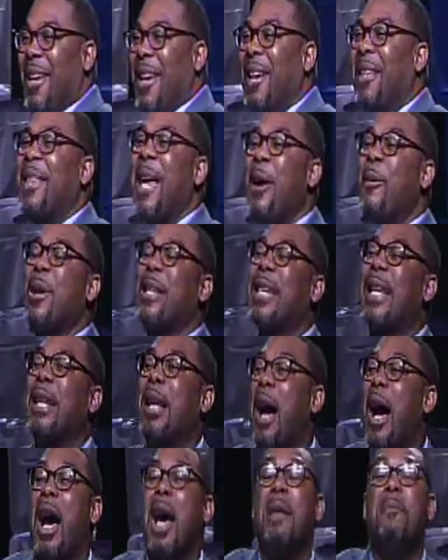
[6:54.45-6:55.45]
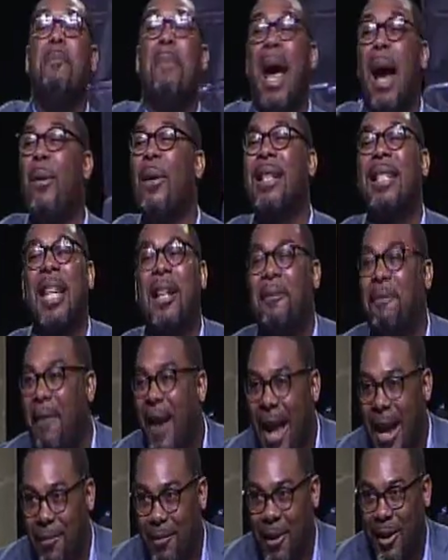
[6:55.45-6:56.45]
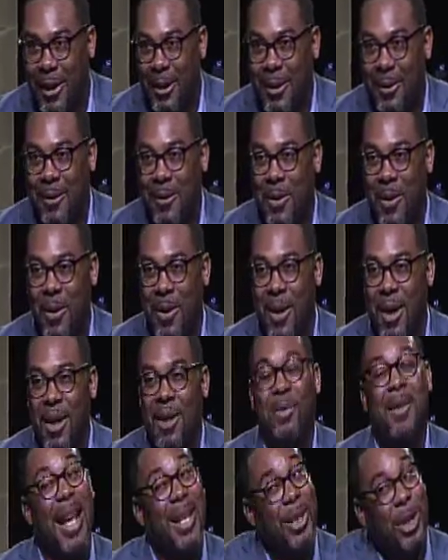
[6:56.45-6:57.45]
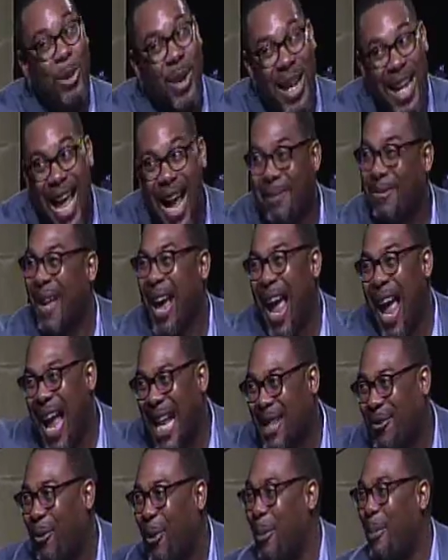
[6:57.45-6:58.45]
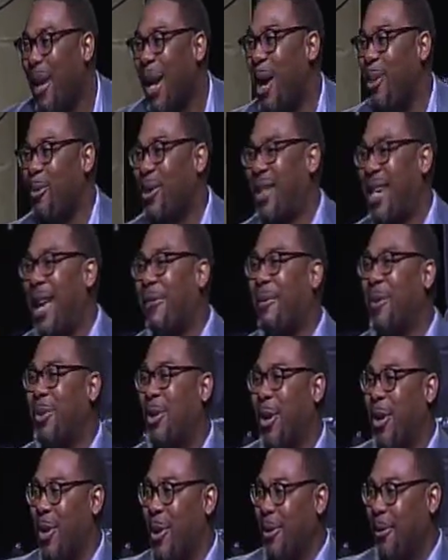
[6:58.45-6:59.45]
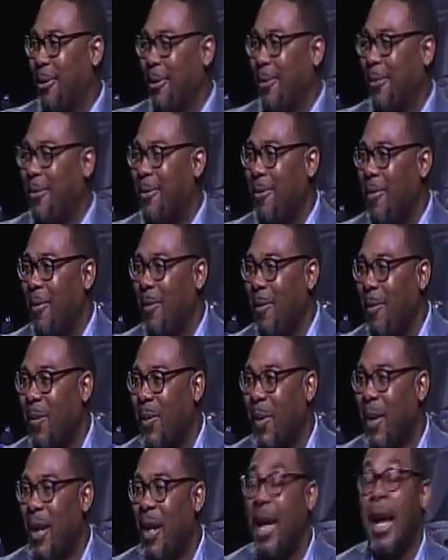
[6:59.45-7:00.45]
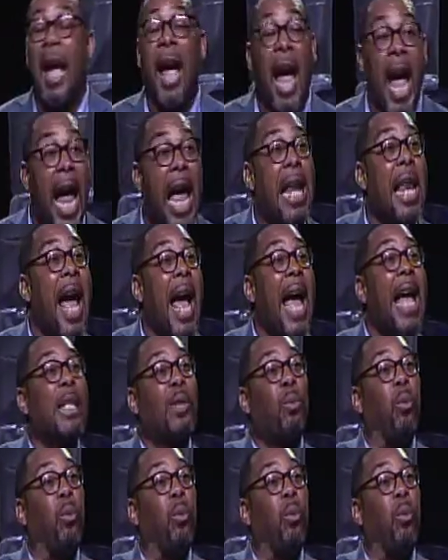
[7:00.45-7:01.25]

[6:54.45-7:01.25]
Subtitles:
There is an unmerited favor that you didn't have to ask for, but it was given to you. And as